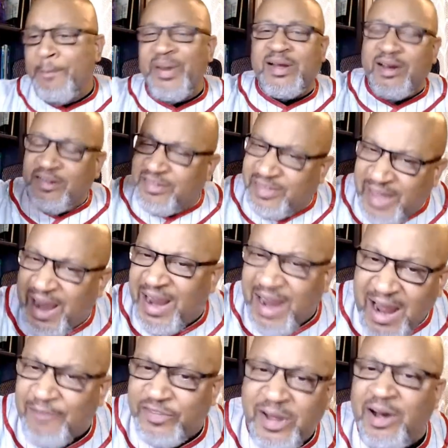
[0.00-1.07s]
because they
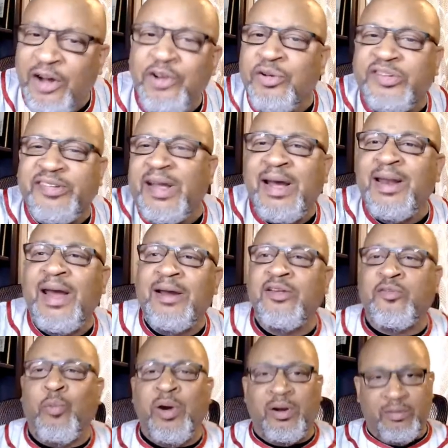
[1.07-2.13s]
have to understand that
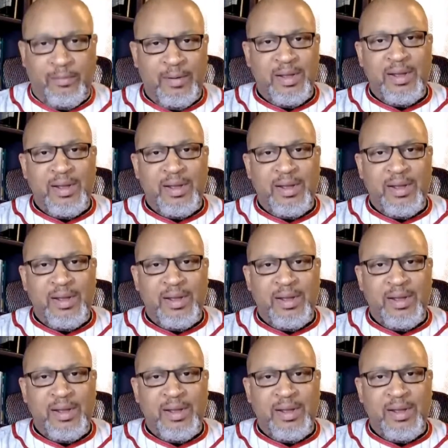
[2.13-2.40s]
as well.